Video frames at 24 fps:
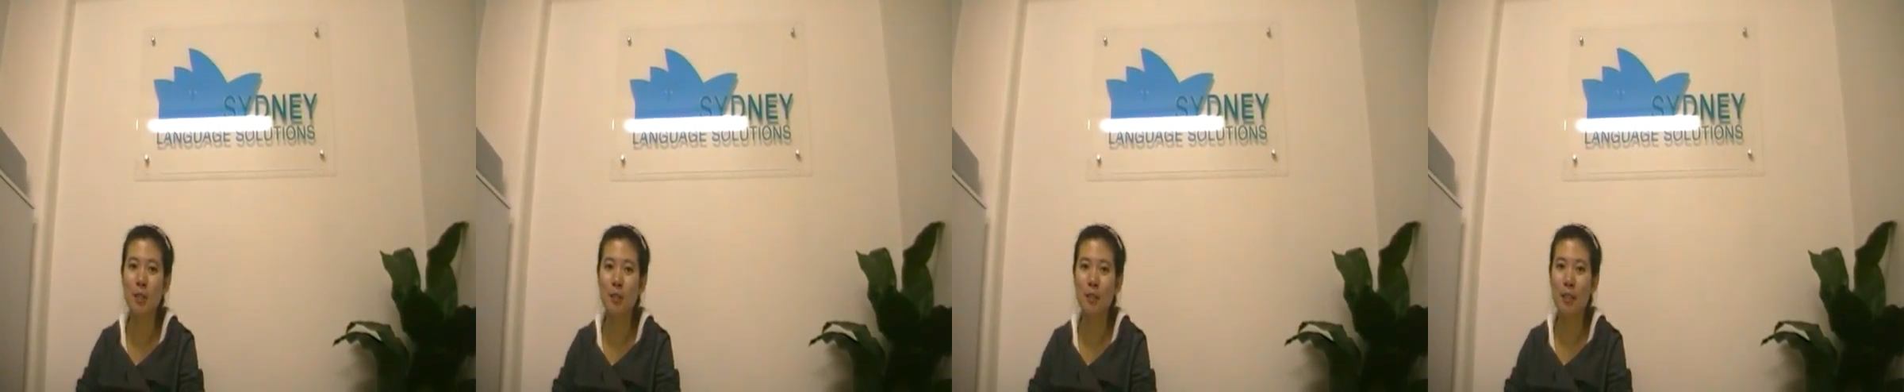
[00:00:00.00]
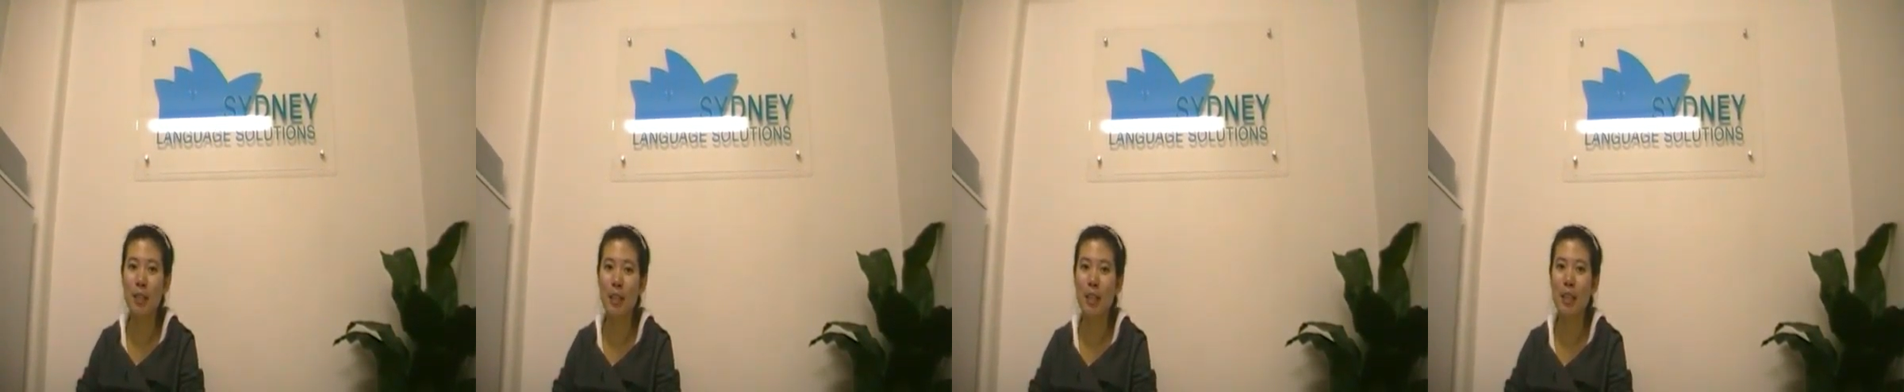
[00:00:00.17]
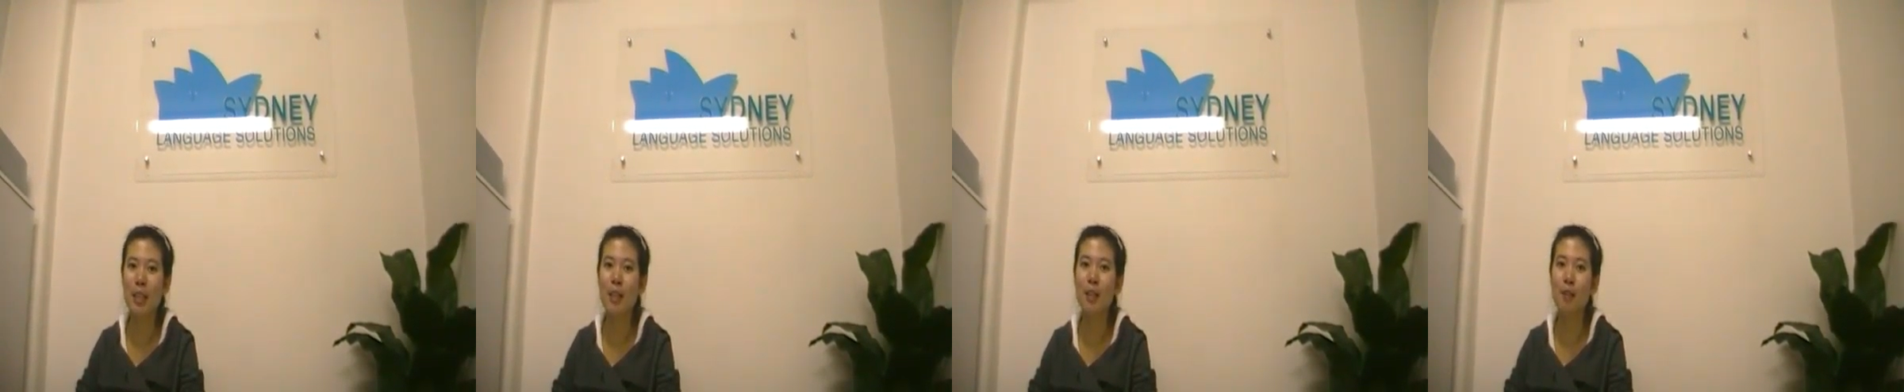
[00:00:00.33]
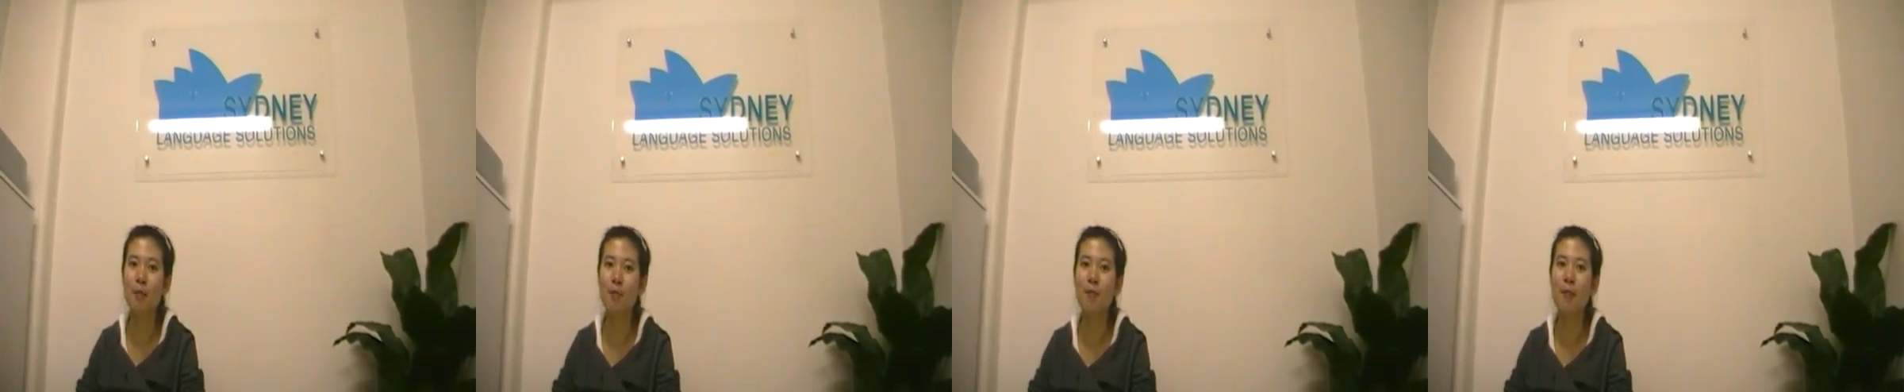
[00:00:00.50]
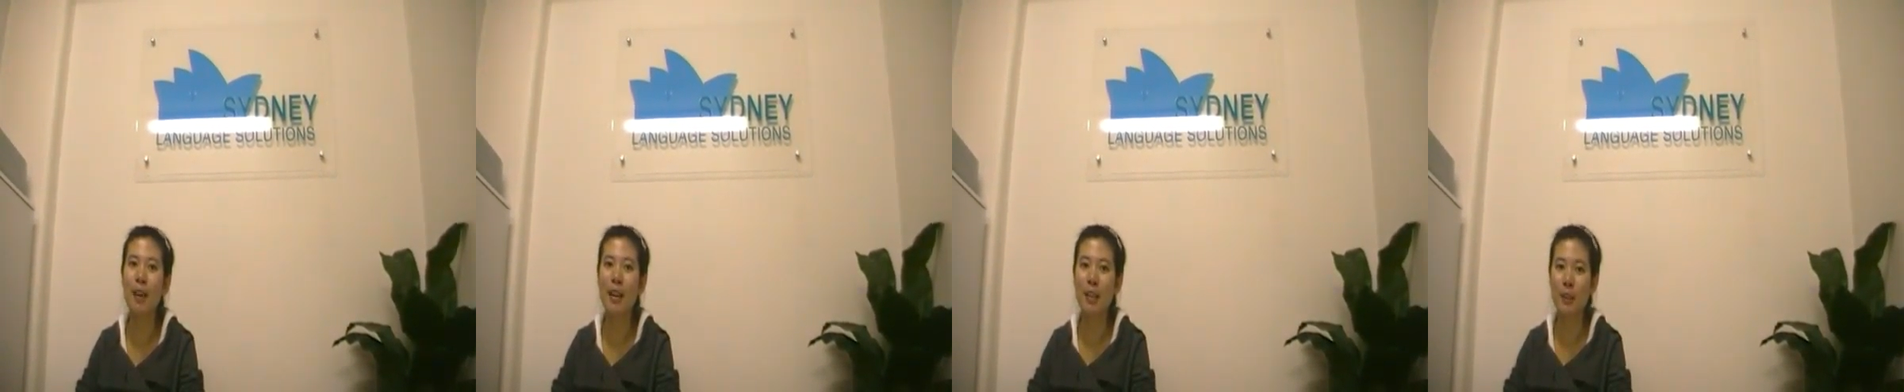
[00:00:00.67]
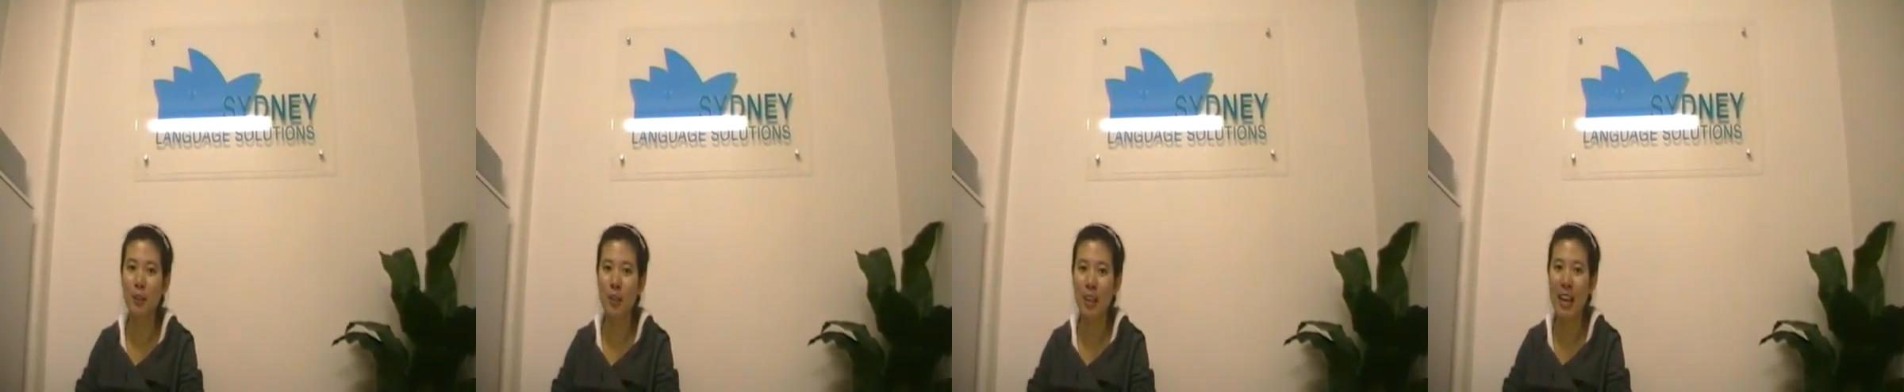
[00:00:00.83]
degree
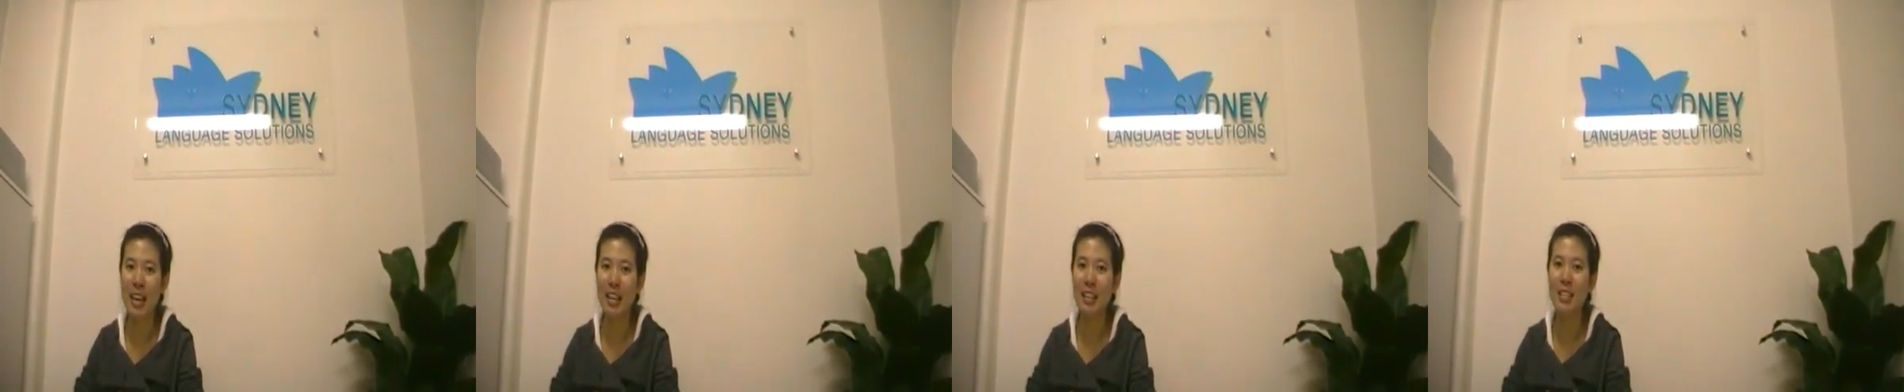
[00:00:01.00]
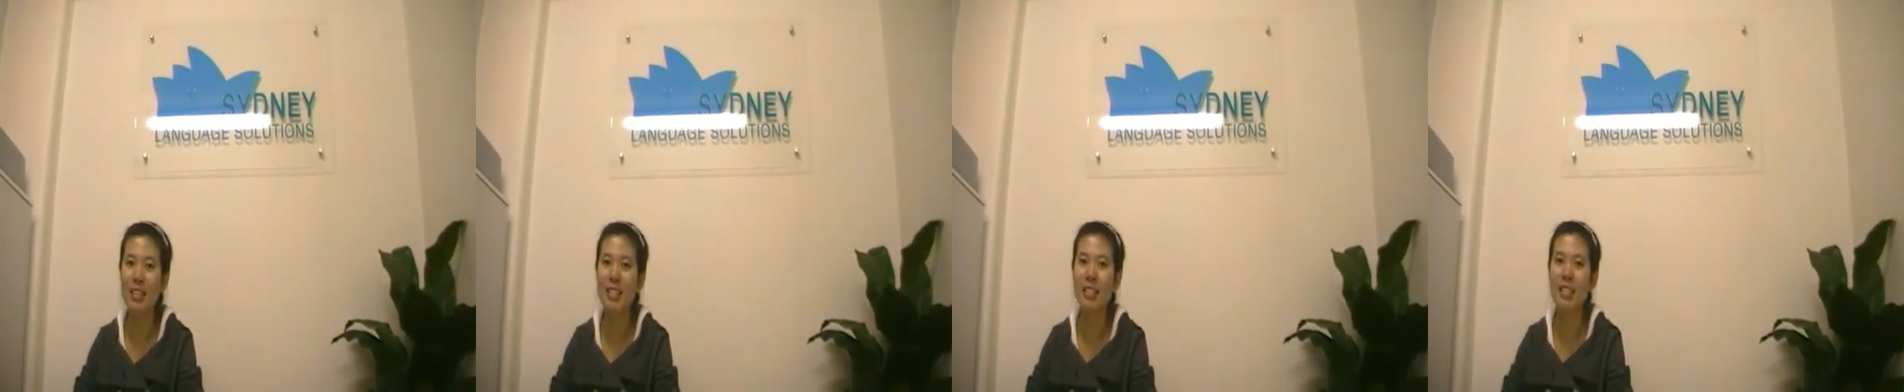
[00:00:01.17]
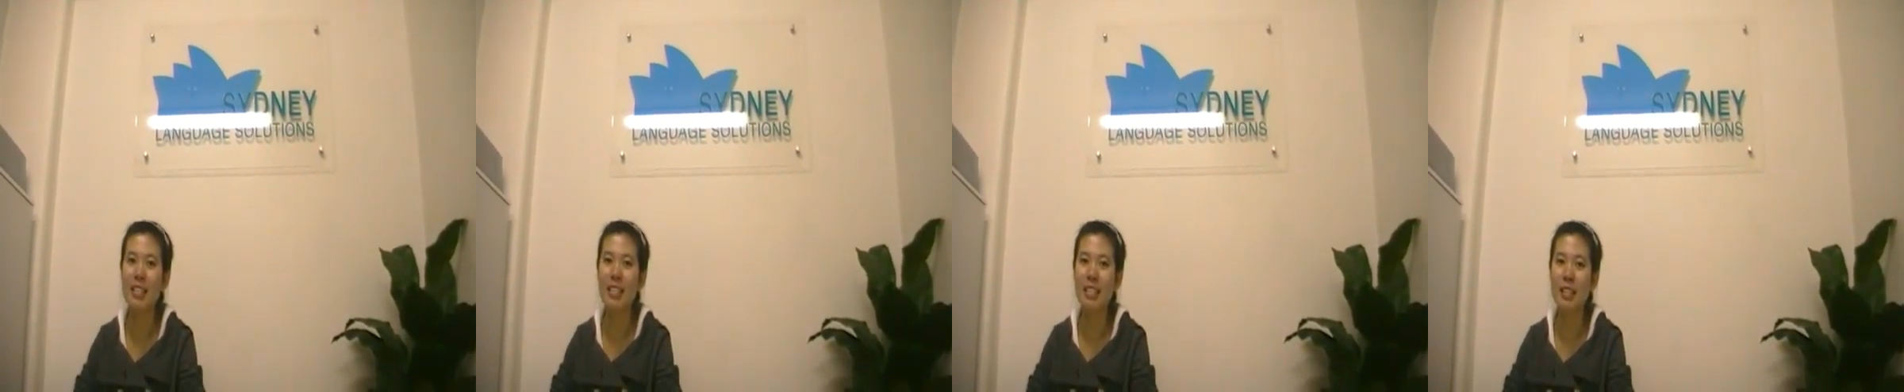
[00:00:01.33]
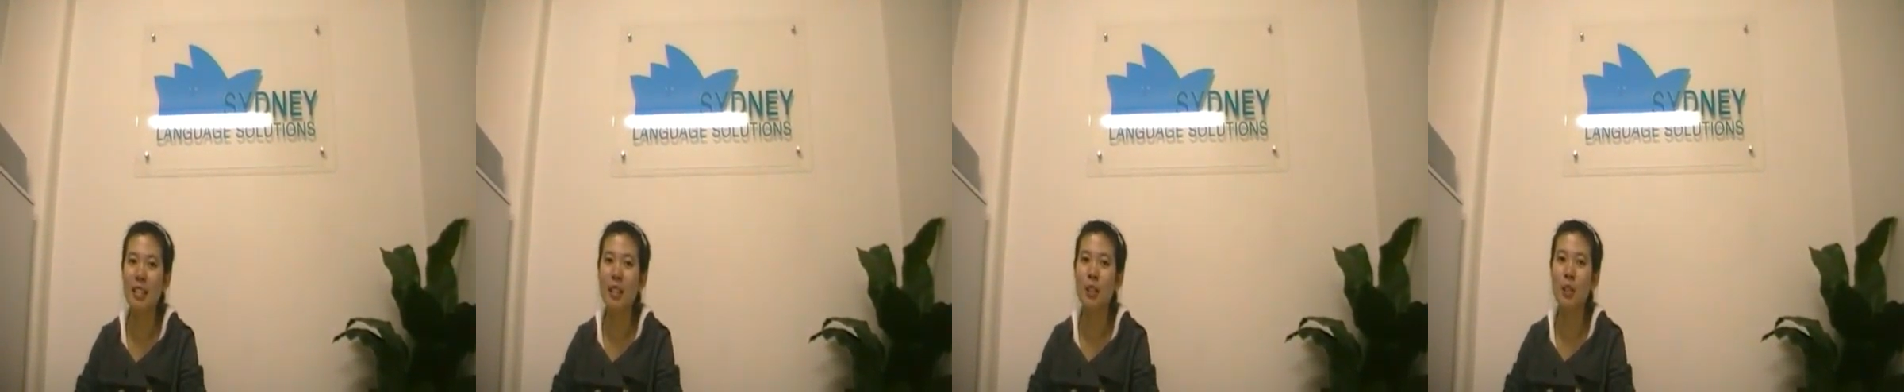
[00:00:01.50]
of Education